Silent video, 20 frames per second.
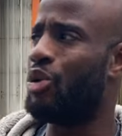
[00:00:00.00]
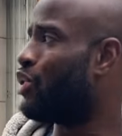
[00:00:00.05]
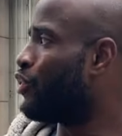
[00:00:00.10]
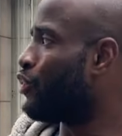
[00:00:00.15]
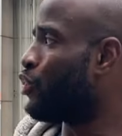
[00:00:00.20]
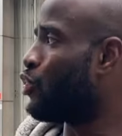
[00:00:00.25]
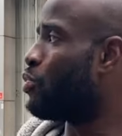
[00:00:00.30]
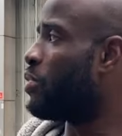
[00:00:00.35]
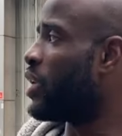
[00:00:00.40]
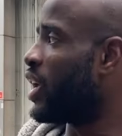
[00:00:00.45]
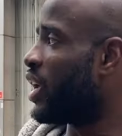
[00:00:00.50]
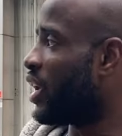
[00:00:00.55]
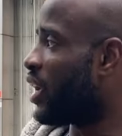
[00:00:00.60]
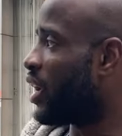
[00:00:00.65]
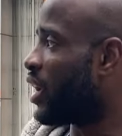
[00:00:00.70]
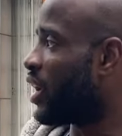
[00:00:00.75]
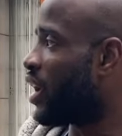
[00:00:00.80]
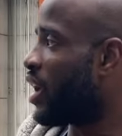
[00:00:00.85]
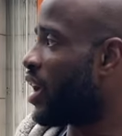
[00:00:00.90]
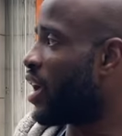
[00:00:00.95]
only through me
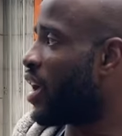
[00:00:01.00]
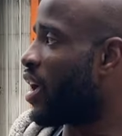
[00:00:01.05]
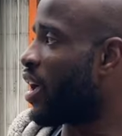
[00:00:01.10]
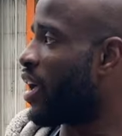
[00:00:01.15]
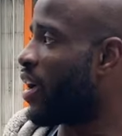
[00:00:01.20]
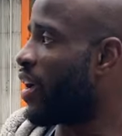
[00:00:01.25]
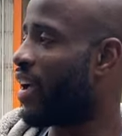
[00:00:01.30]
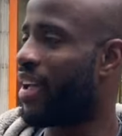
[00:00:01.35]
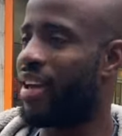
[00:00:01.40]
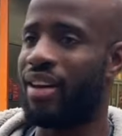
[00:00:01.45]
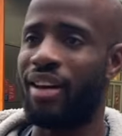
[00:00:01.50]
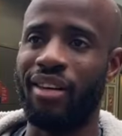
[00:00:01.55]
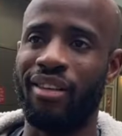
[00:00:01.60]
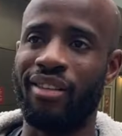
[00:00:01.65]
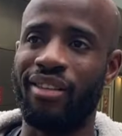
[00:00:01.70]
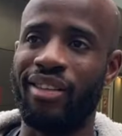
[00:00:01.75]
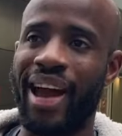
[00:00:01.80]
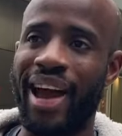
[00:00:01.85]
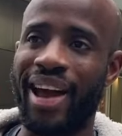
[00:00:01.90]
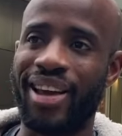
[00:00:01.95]
in a
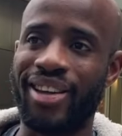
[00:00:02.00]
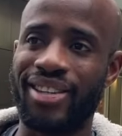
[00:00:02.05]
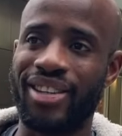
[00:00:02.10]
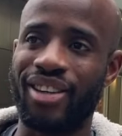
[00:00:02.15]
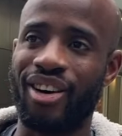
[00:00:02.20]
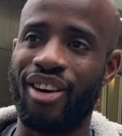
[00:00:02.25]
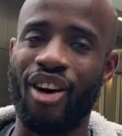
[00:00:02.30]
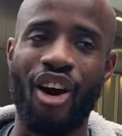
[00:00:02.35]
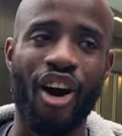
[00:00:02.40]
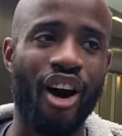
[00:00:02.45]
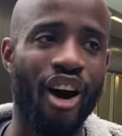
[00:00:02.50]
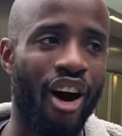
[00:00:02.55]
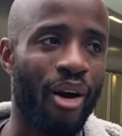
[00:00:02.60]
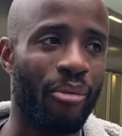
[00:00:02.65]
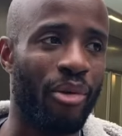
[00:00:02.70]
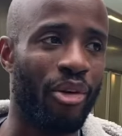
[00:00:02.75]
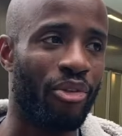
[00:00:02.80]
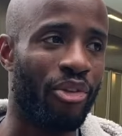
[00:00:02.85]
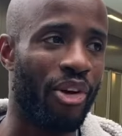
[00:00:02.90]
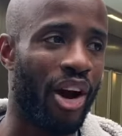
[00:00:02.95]
nice and
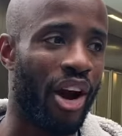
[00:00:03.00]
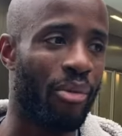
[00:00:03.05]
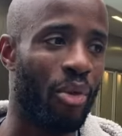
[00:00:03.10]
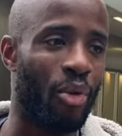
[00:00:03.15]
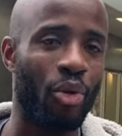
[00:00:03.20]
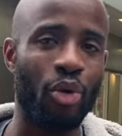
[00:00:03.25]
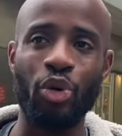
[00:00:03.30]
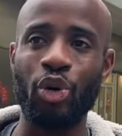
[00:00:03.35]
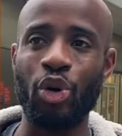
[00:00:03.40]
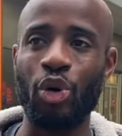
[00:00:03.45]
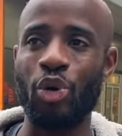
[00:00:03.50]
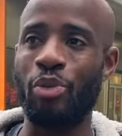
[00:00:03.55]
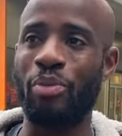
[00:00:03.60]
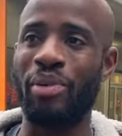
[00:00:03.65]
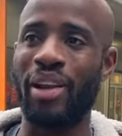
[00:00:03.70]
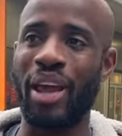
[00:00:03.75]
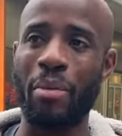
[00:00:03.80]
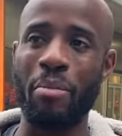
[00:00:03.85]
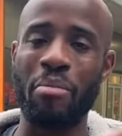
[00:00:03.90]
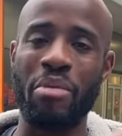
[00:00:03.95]
calm environment. We're all going
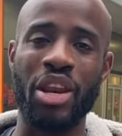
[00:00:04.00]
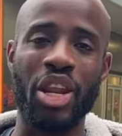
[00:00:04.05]
playing